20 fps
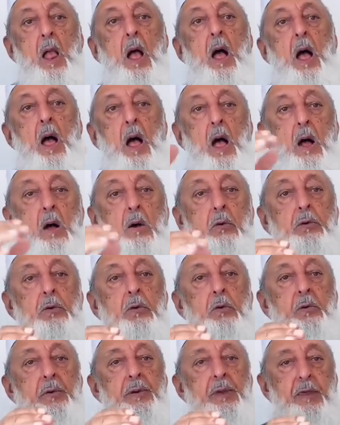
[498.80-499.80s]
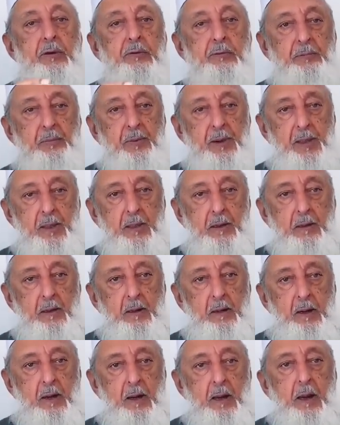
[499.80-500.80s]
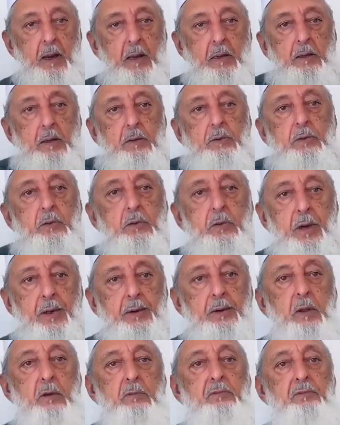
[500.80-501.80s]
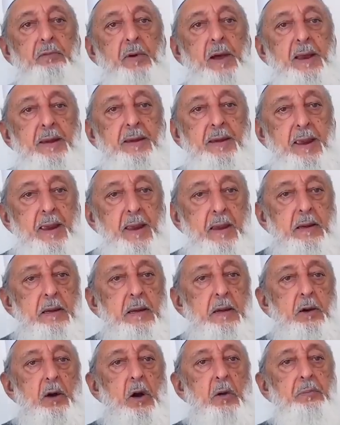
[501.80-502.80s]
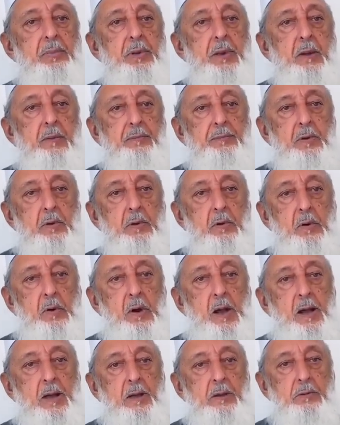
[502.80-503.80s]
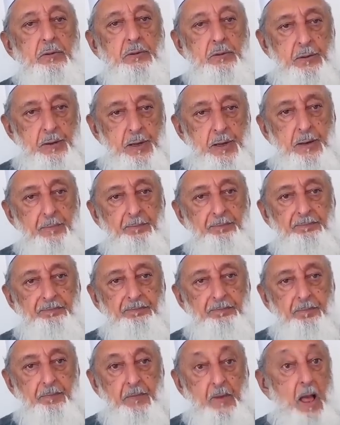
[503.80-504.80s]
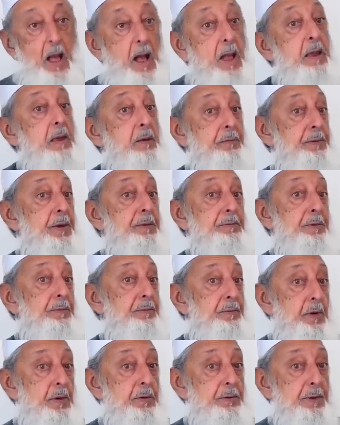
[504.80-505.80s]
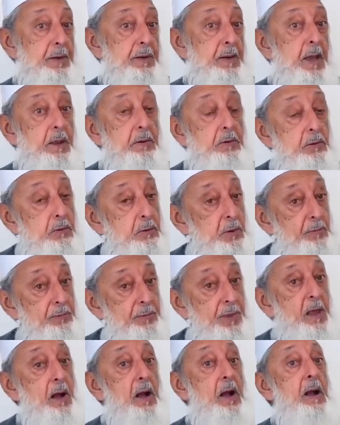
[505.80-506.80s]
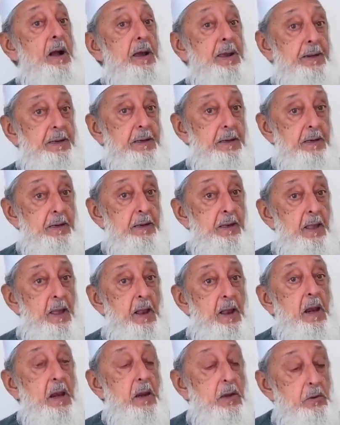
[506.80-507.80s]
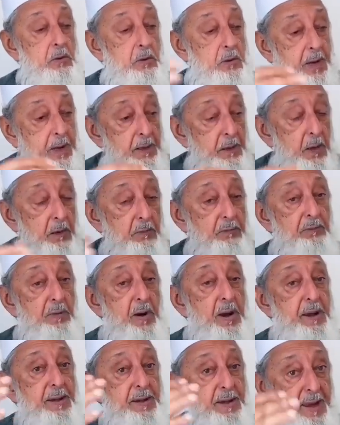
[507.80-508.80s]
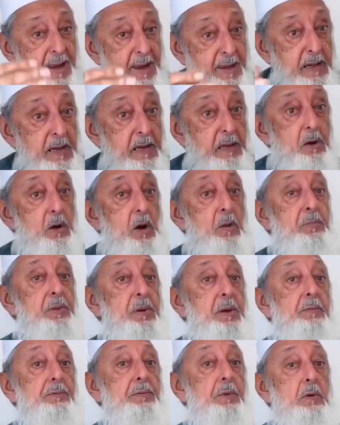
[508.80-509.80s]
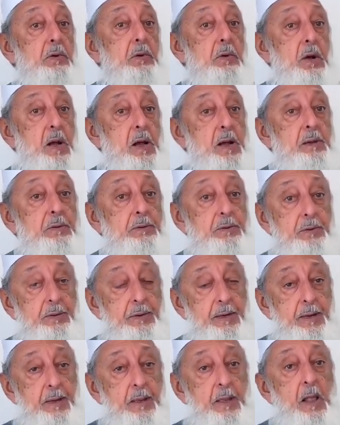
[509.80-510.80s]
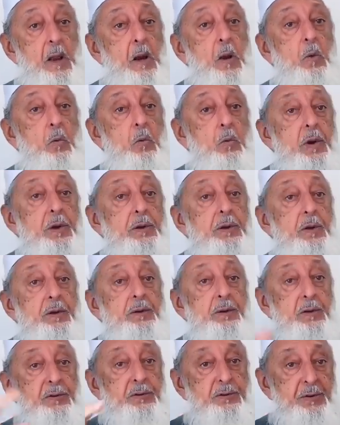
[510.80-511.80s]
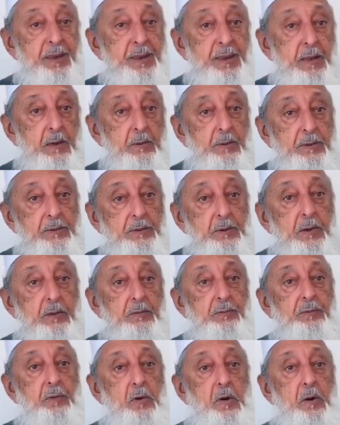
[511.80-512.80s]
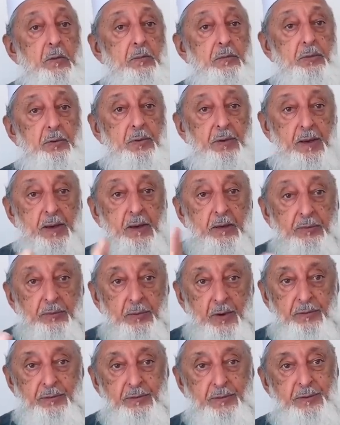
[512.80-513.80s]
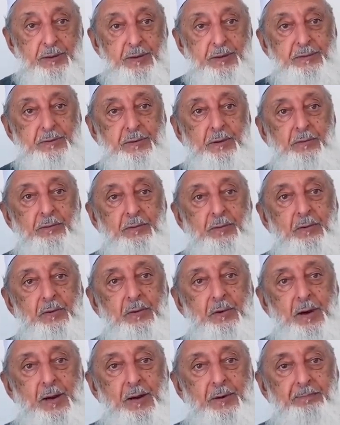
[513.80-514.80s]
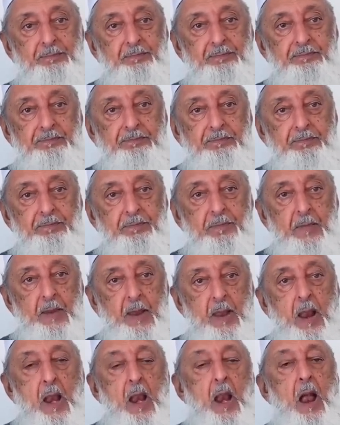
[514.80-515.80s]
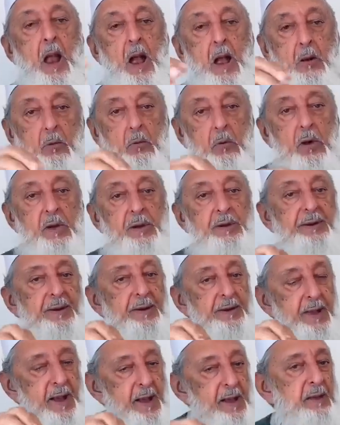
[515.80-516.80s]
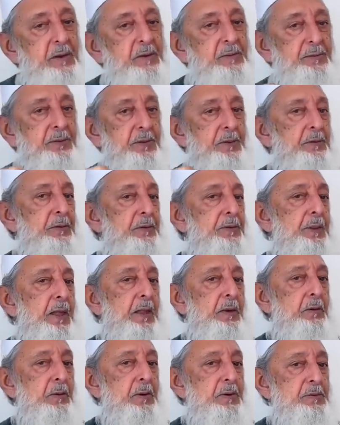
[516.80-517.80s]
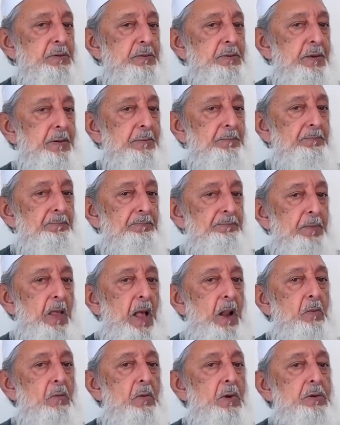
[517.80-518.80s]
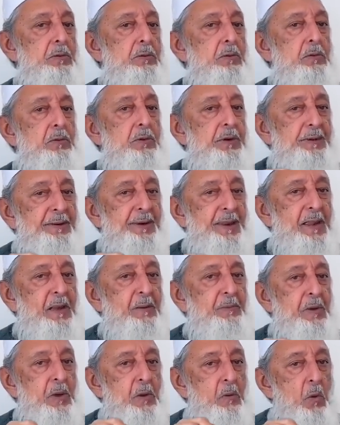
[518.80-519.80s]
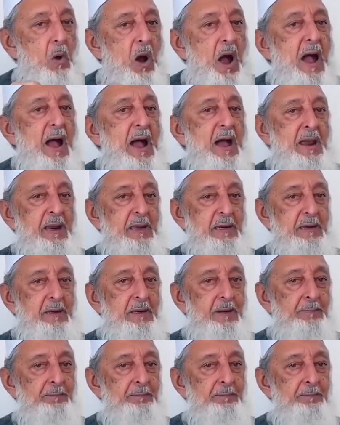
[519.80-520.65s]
how do we explain that you cannot find any copy of the Quran today? I have never found any. I don't know if there are any. You cannot find any copy of the Quran today with the Tashkeel which conforms with his recitation of the Quran. I want an answer to that question. I want you to tell me why.